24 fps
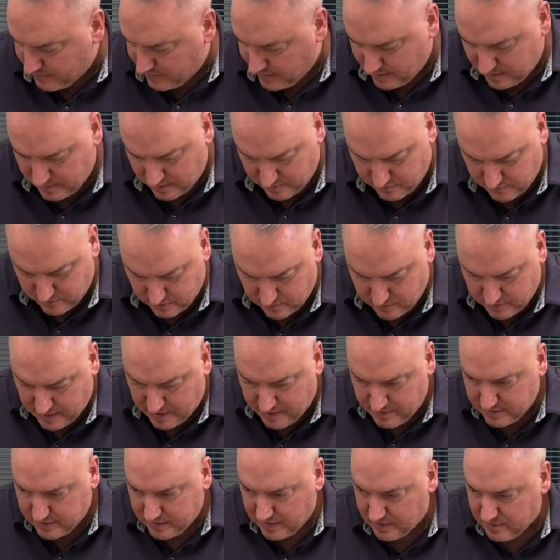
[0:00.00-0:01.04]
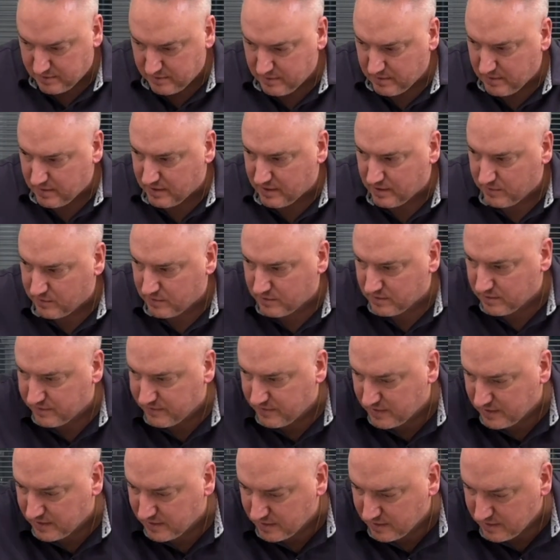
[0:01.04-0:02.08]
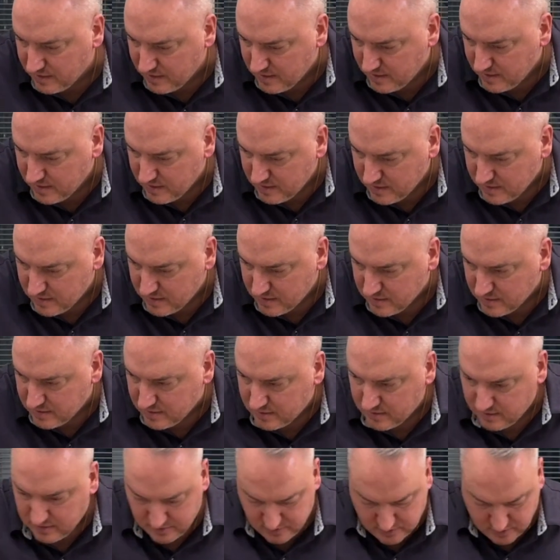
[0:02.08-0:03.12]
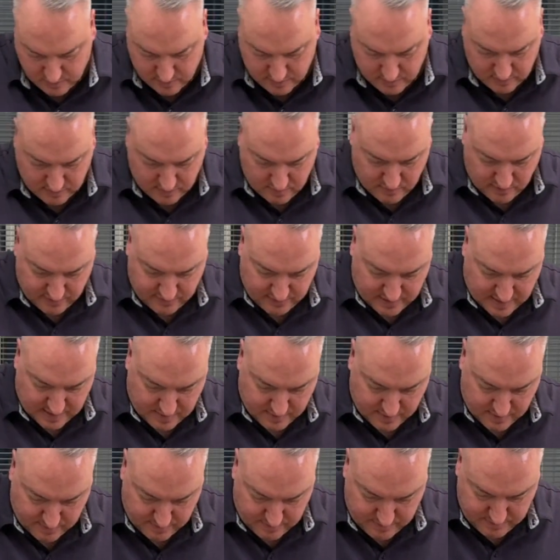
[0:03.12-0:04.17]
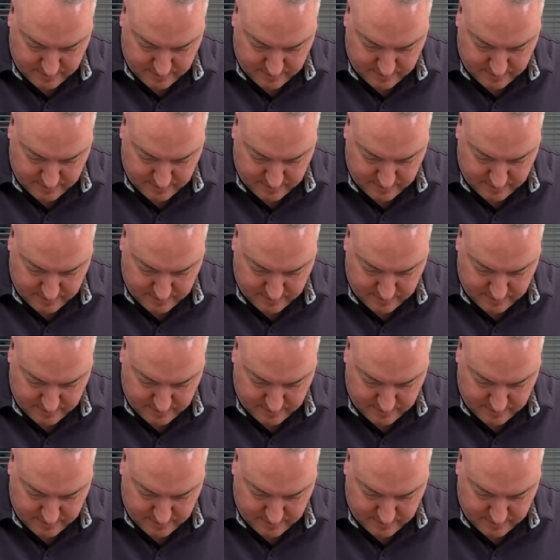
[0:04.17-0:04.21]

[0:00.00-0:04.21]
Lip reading: And then roll it out again. And I wonder if I could do it with a little more flour.